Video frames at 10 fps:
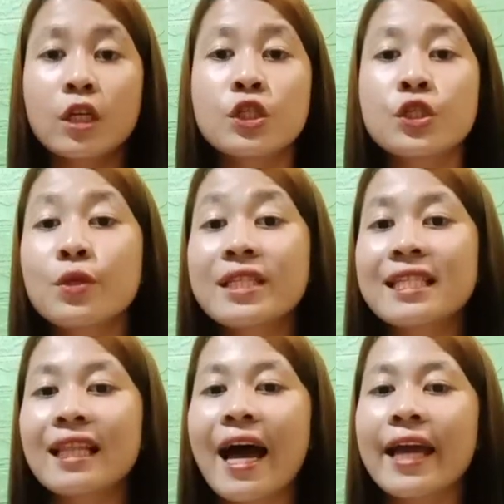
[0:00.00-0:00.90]
So it's
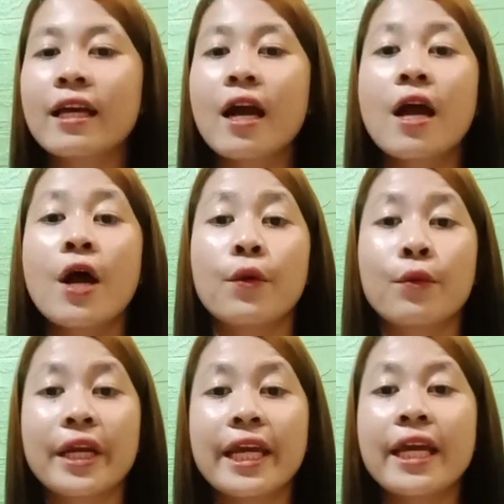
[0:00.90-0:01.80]
like
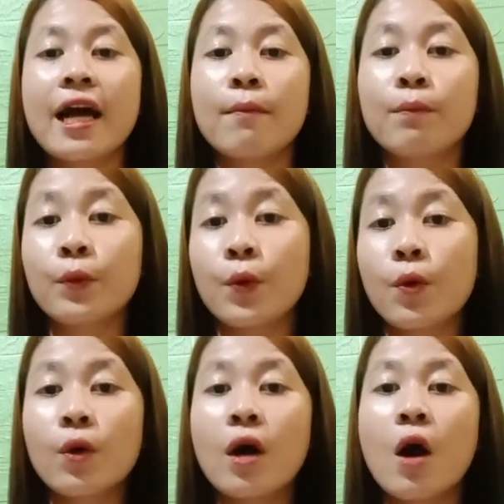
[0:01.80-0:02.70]
reading a
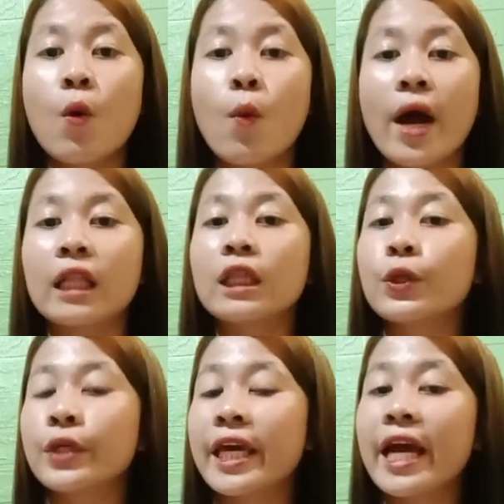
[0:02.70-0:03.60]
book while
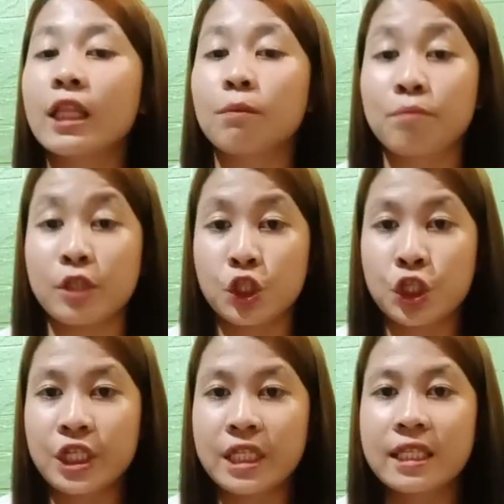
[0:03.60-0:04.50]
looking at
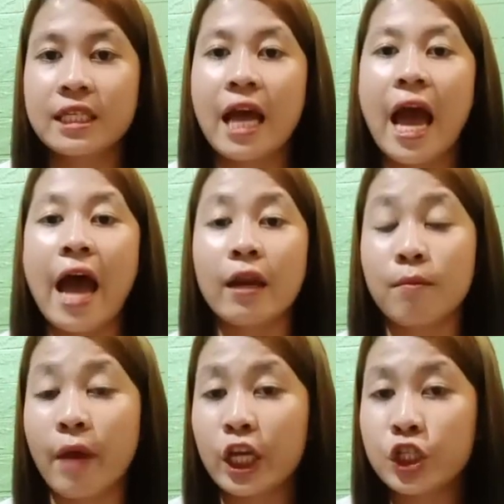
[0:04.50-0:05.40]
pictures,
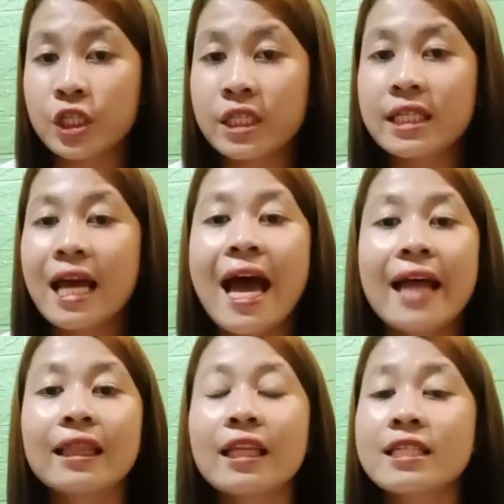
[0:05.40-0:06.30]
animations,
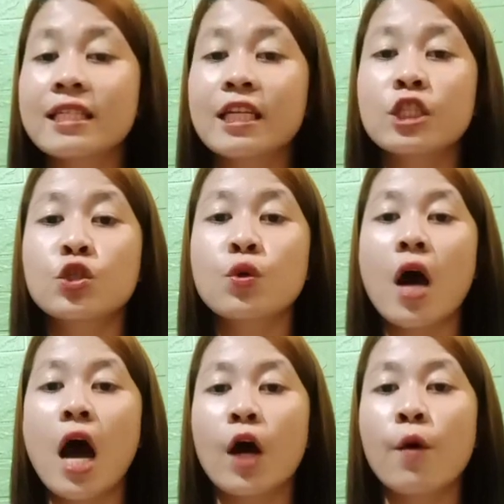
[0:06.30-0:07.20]
and listening to
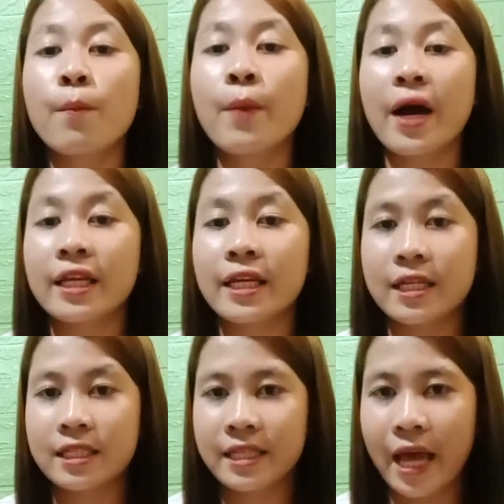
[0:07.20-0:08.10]

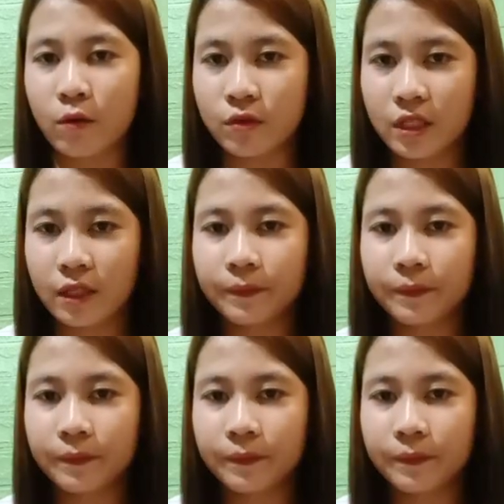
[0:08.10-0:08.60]
accompanying sound.